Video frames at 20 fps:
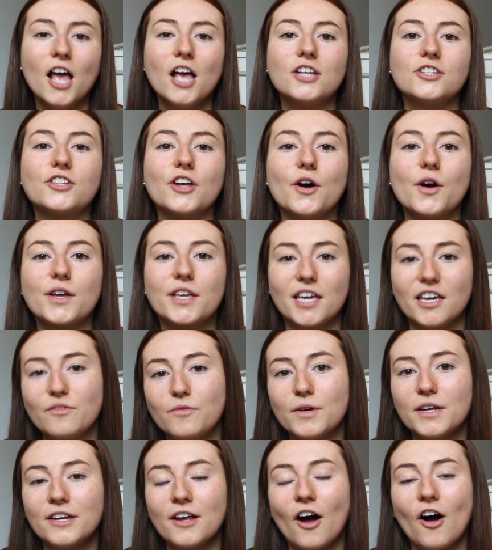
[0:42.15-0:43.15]
So
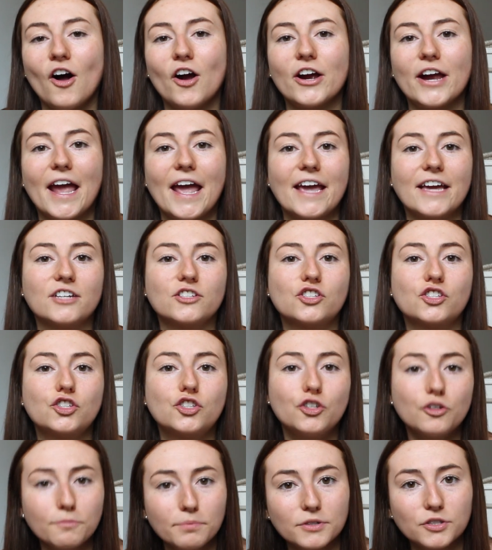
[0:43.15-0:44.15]
Gviewin are a
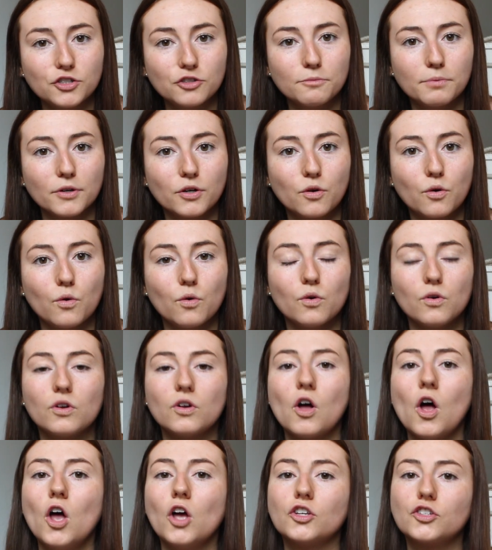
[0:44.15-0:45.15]
super cool,